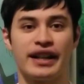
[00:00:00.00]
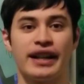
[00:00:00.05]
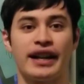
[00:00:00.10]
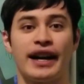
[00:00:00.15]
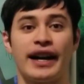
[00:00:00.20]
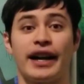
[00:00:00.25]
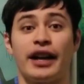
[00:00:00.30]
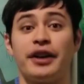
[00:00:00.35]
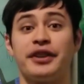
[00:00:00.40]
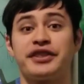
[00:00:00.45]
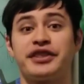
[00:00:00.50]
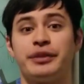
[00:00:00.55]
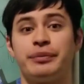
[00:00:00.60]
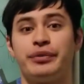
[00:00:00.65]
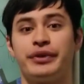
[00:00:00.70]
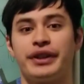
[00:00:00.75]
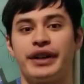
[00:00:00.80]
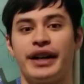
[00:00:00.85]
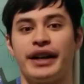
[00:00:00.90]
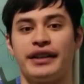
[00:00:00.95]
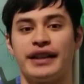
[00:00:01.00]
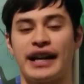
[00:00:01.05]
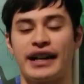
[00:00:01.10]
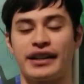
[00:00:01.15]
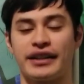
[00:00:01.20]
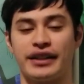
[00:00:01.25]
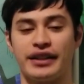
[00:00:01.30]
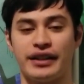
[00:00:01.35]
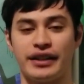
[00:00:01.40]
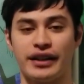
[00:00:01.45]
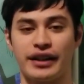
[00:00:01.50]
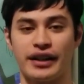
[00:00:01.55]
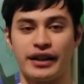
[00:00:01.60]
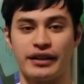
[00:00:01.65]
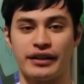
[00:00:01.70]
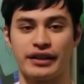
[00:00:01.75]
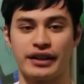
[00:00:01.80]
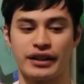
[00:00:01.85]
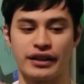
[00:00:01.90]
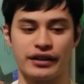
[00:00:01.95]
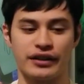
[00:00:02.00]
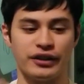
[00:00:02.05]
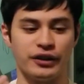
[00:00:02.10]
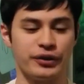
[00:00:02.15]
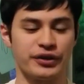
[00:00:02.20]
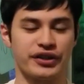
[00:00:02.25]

I also put a lot of the news